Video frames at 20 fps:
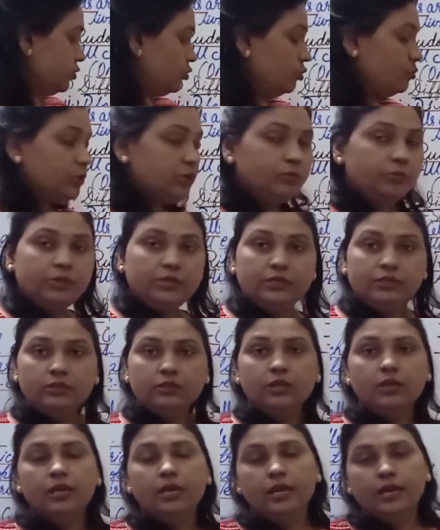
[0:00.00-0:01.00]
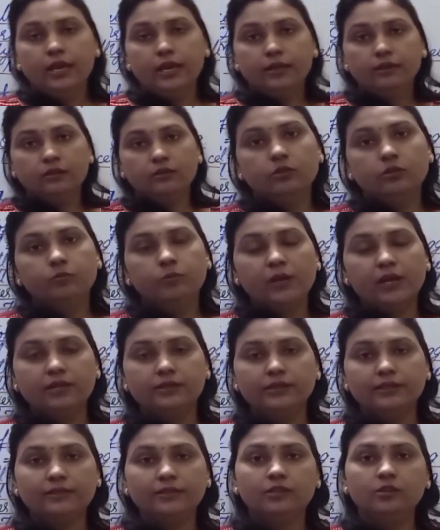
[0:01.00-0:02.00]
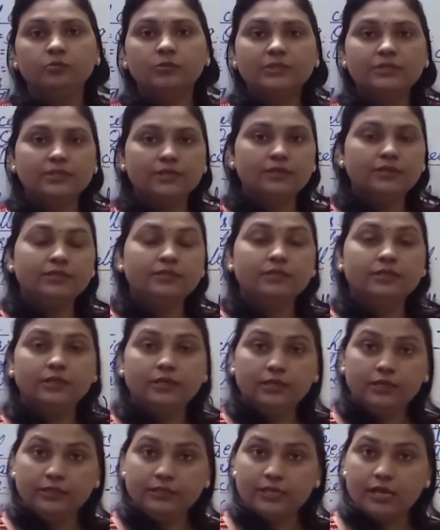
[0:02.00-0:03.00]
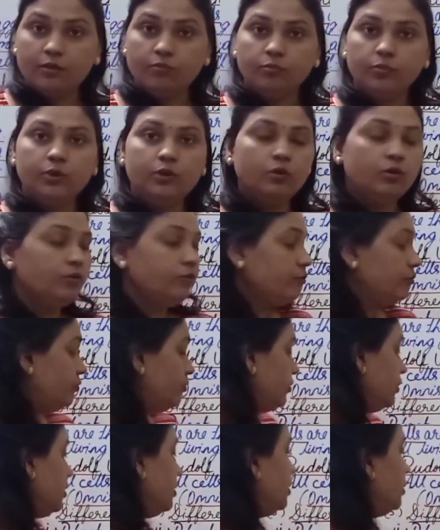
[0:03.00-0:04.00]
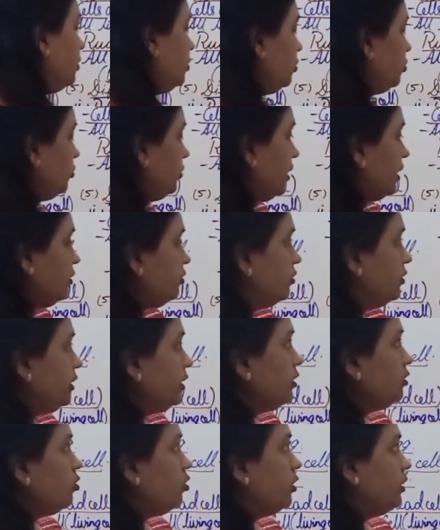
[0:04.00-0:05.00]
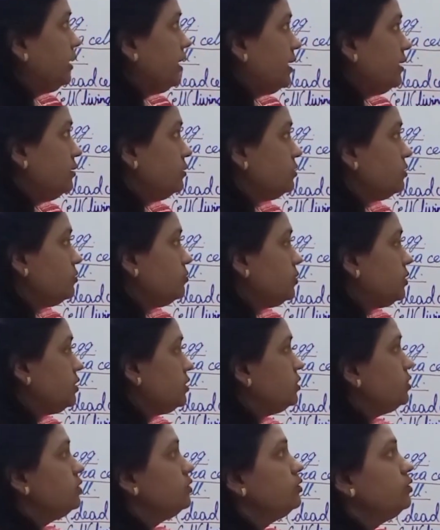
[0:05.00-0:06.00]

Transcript: Human being and plant and animals are an example of eukaryotic organisms.